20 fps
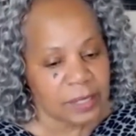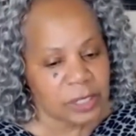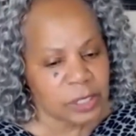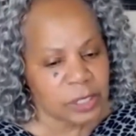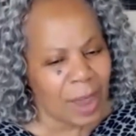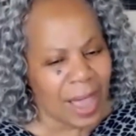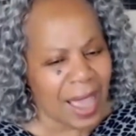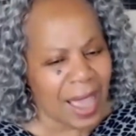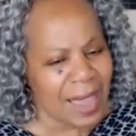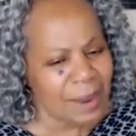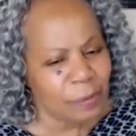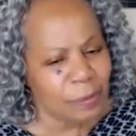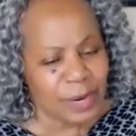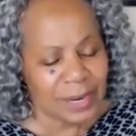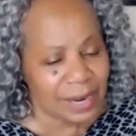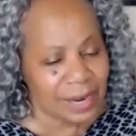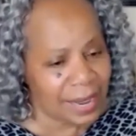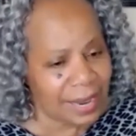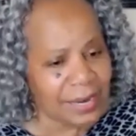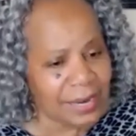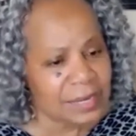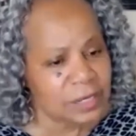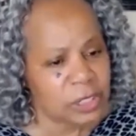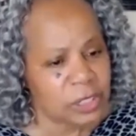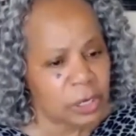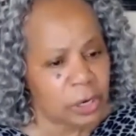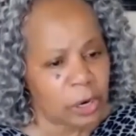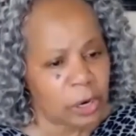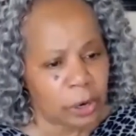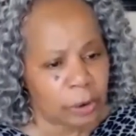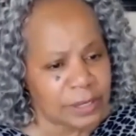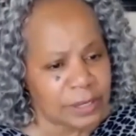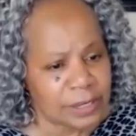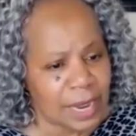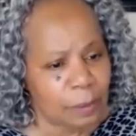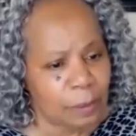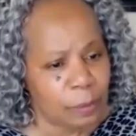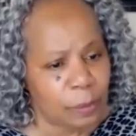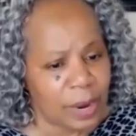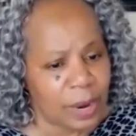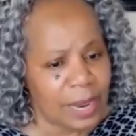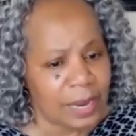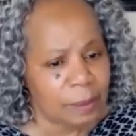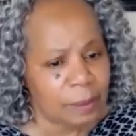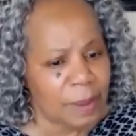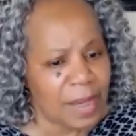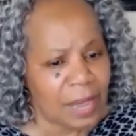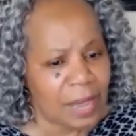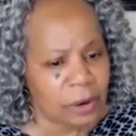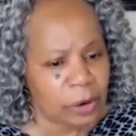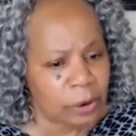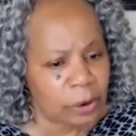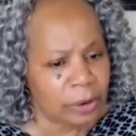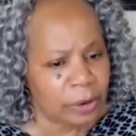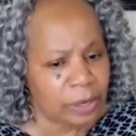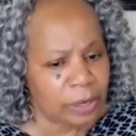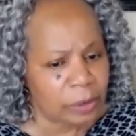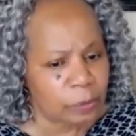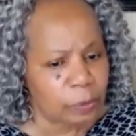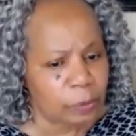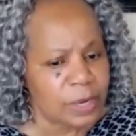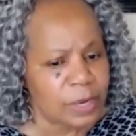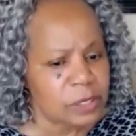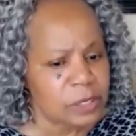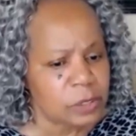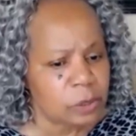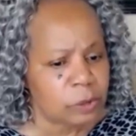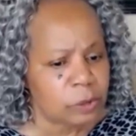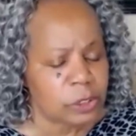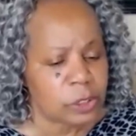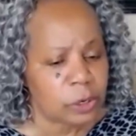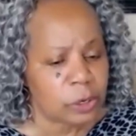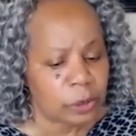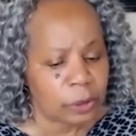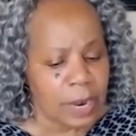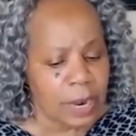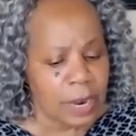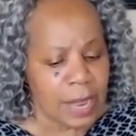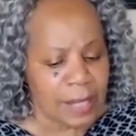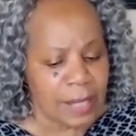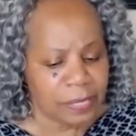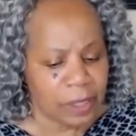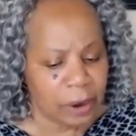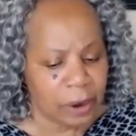So I related to her as I read about her and researched her.